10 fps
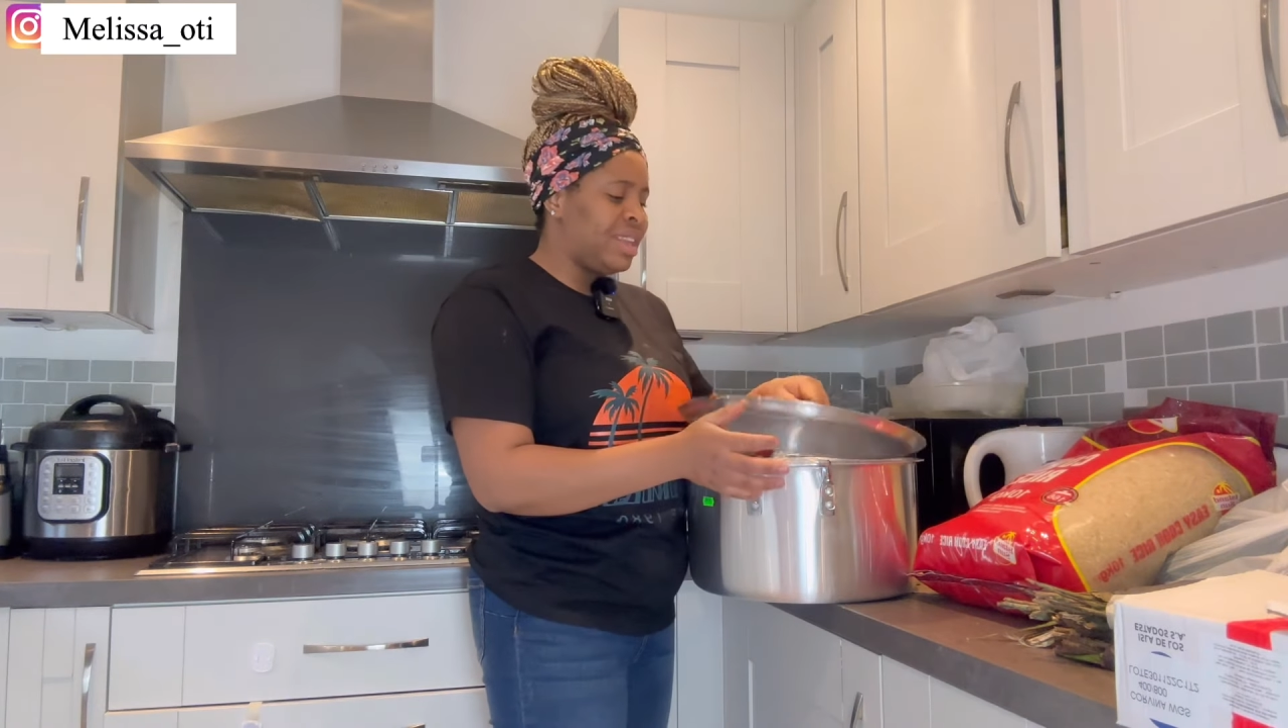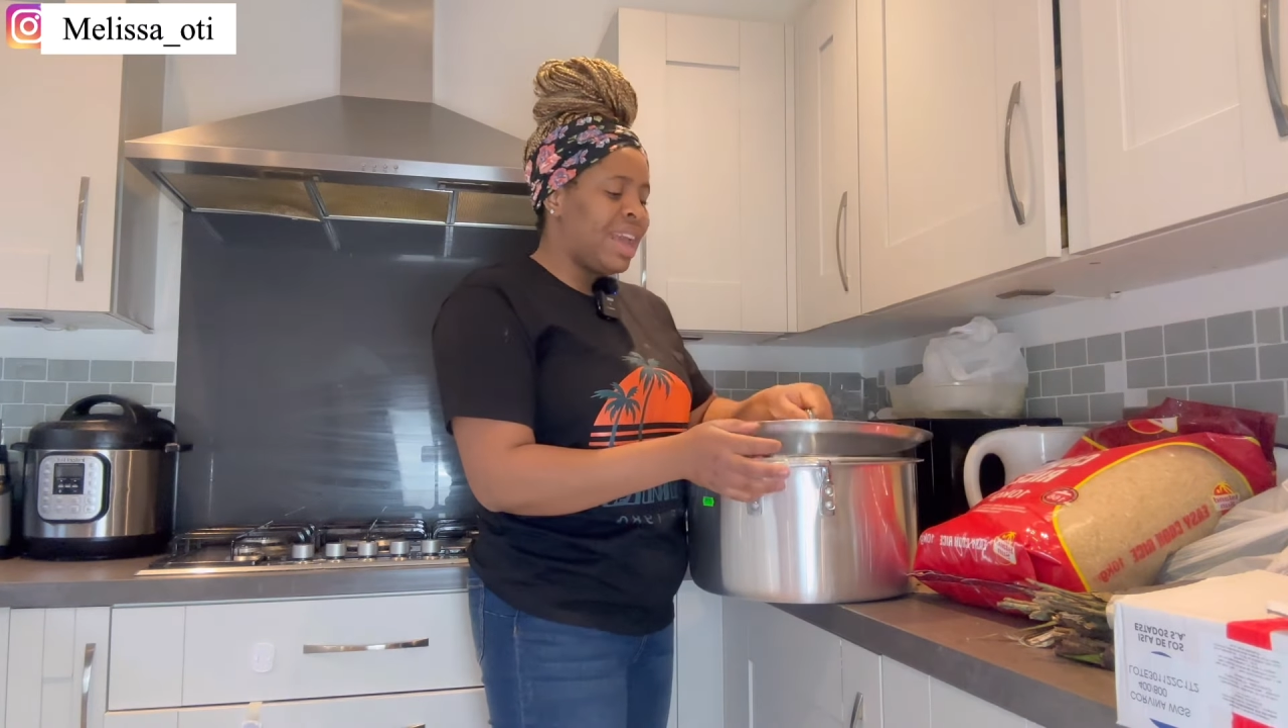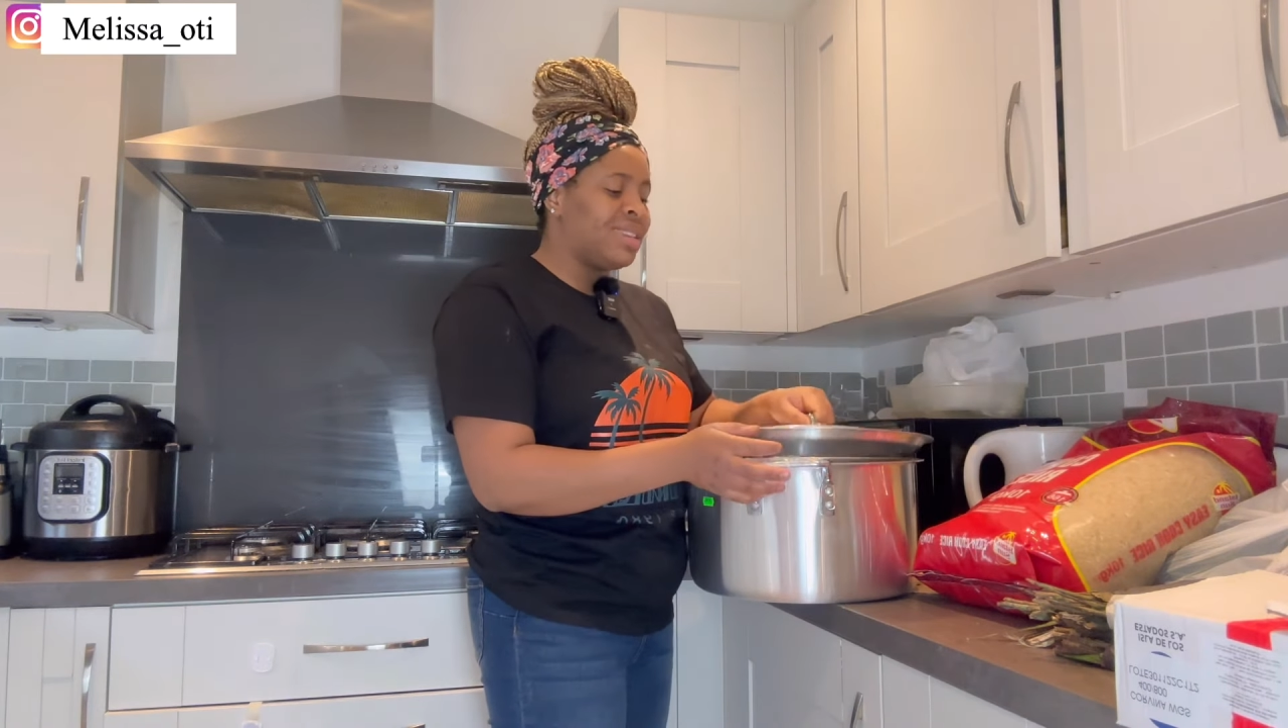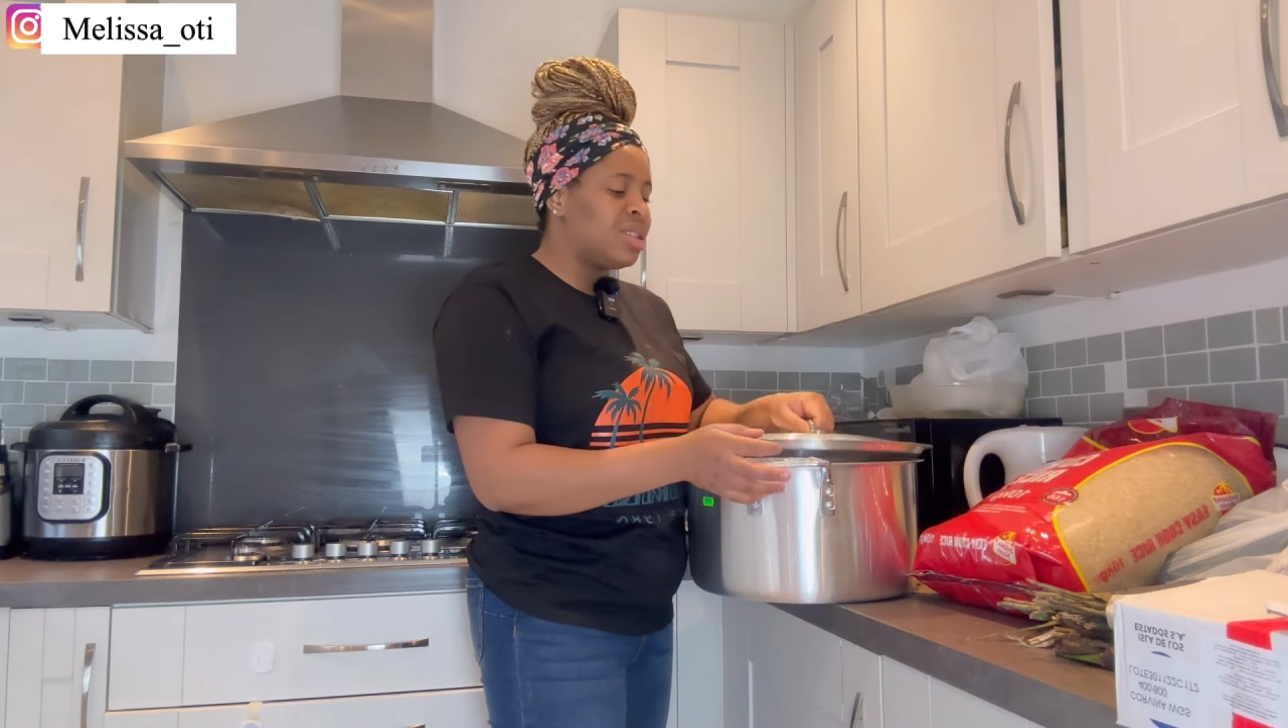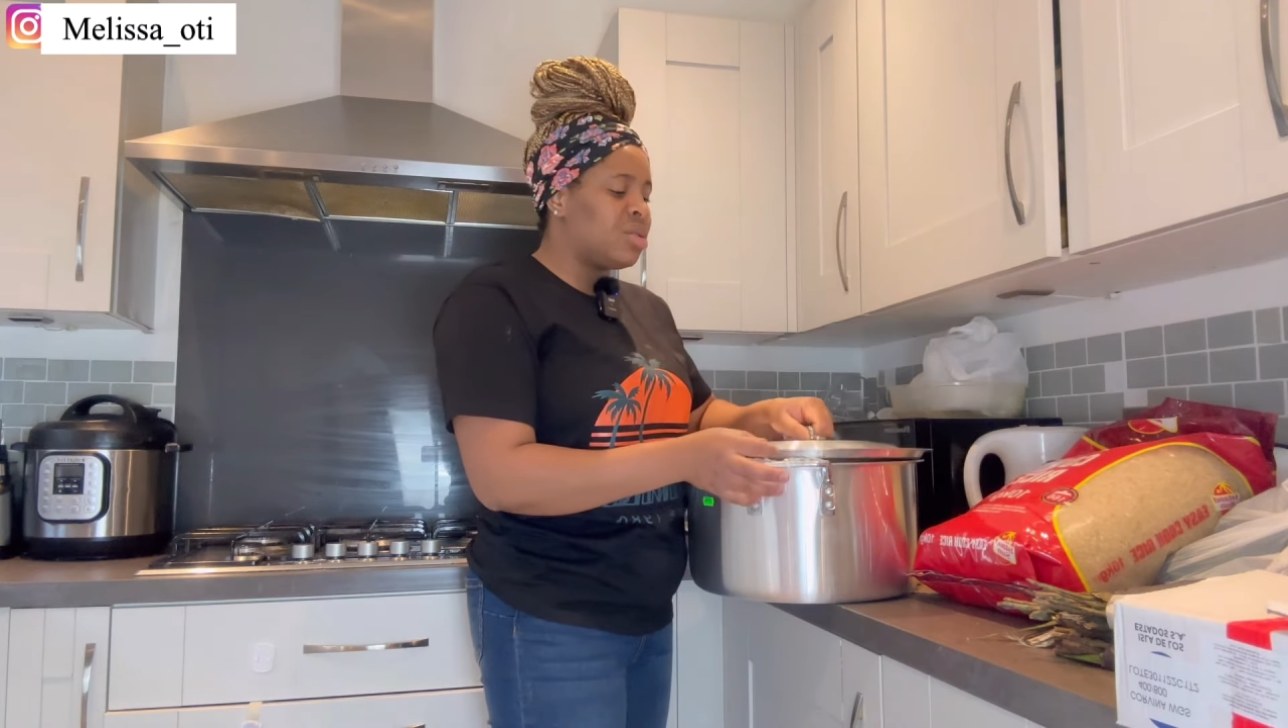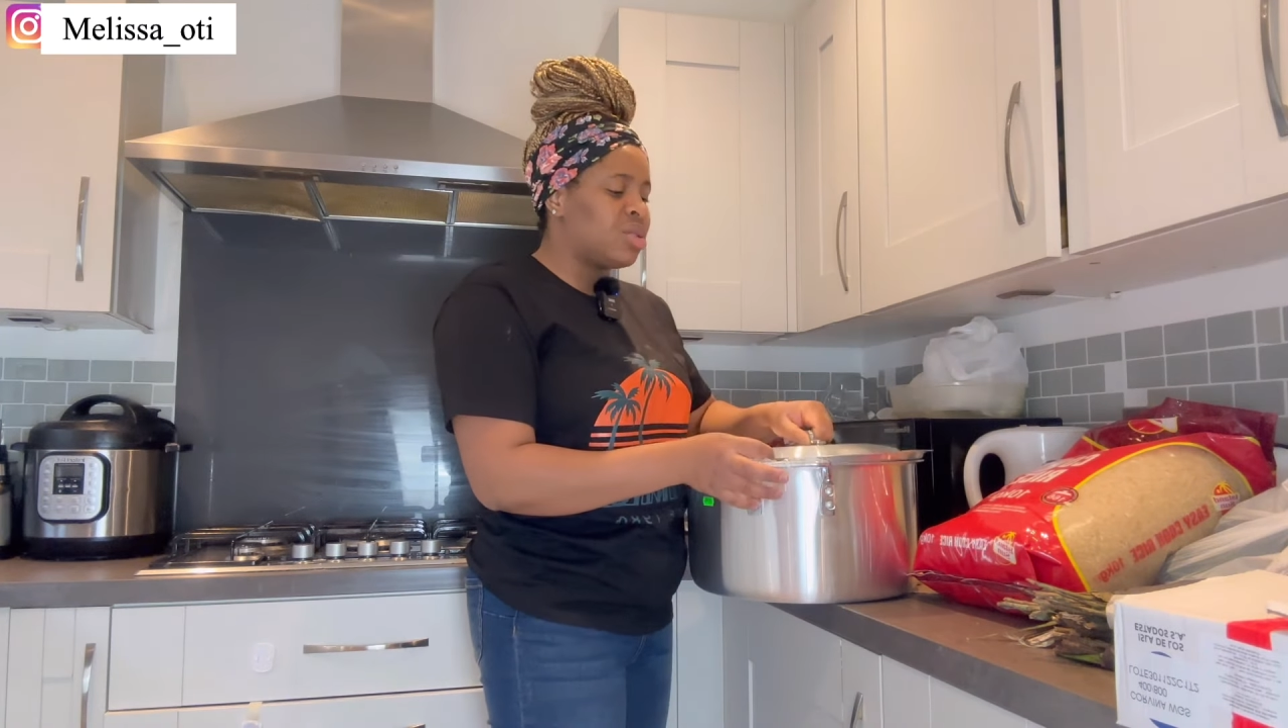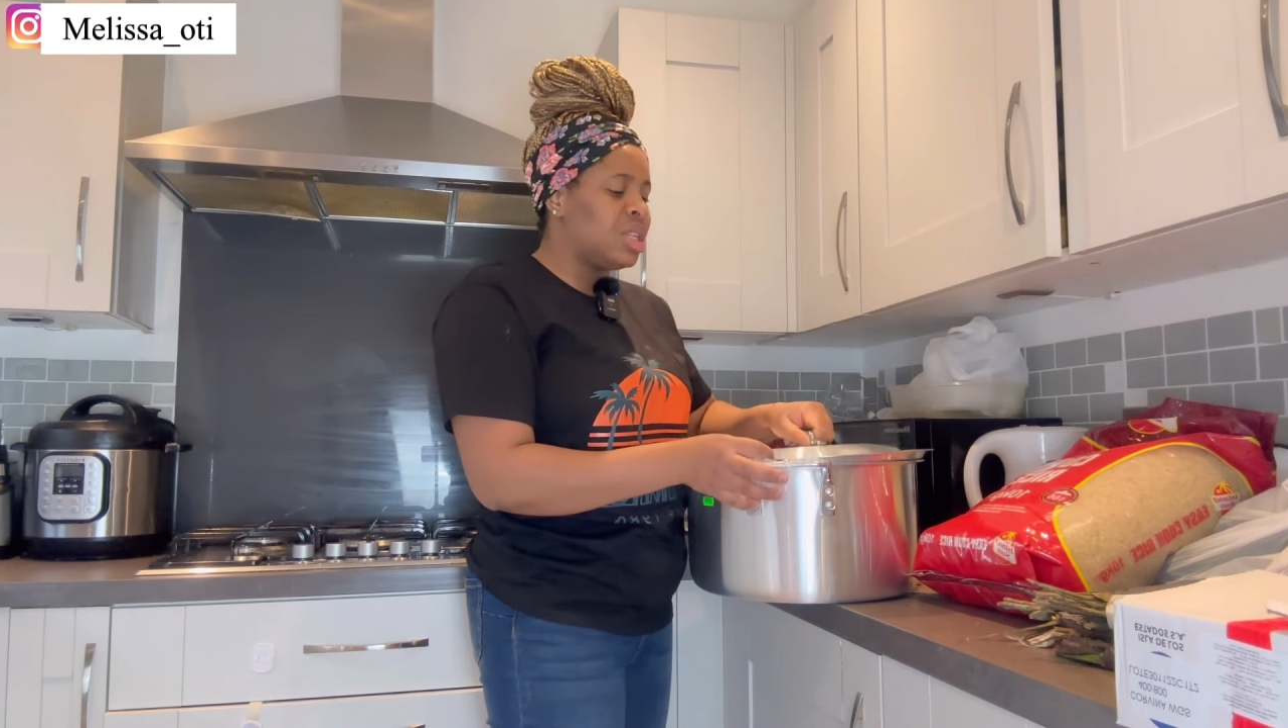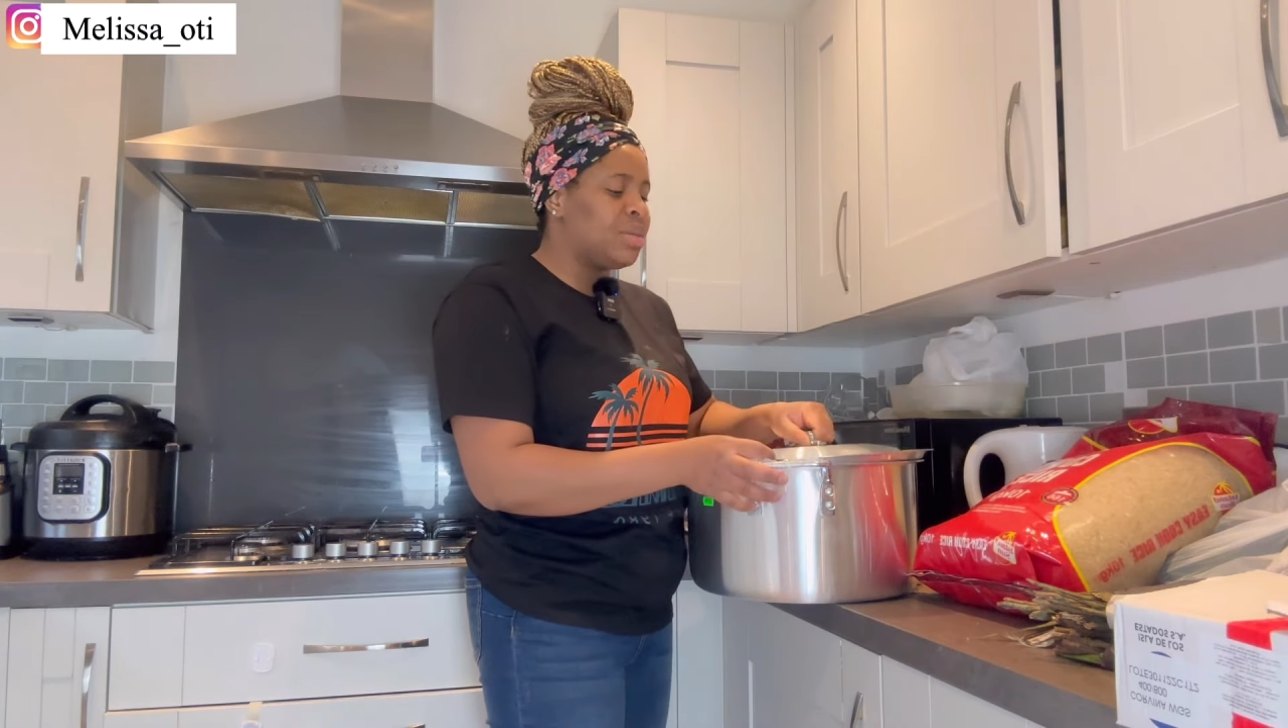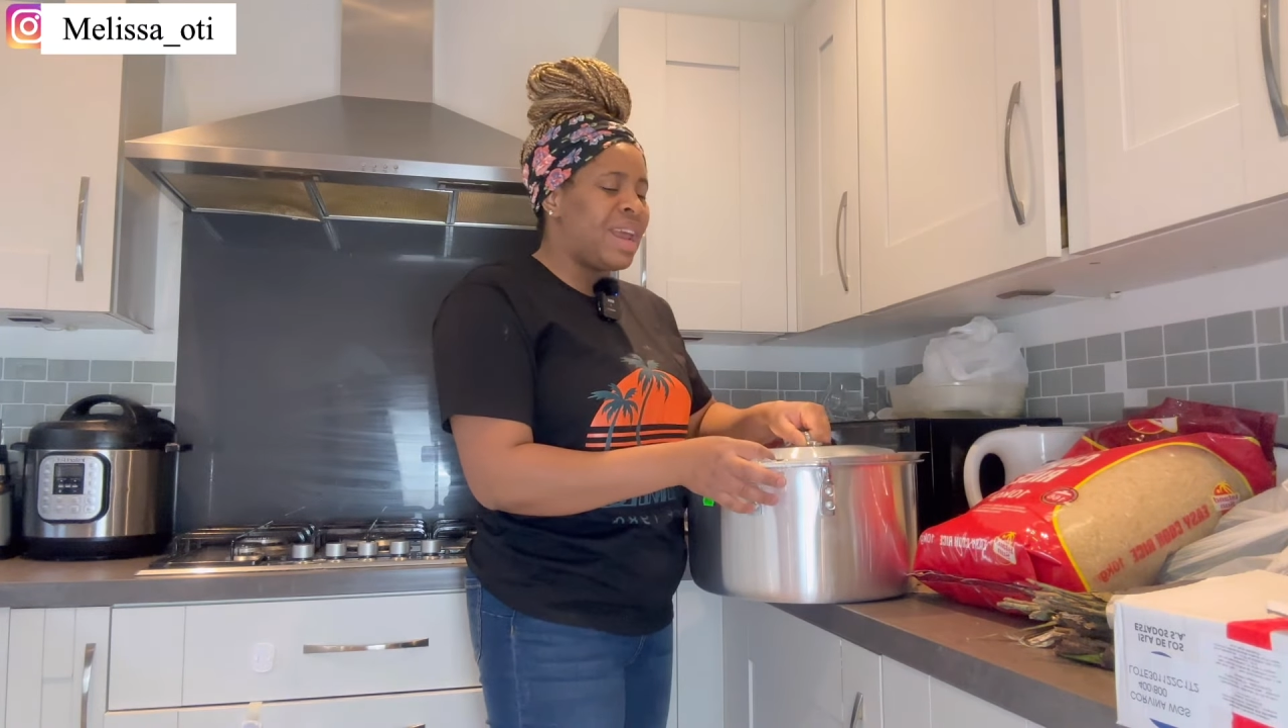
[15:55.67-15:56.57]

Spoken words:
I thought it was going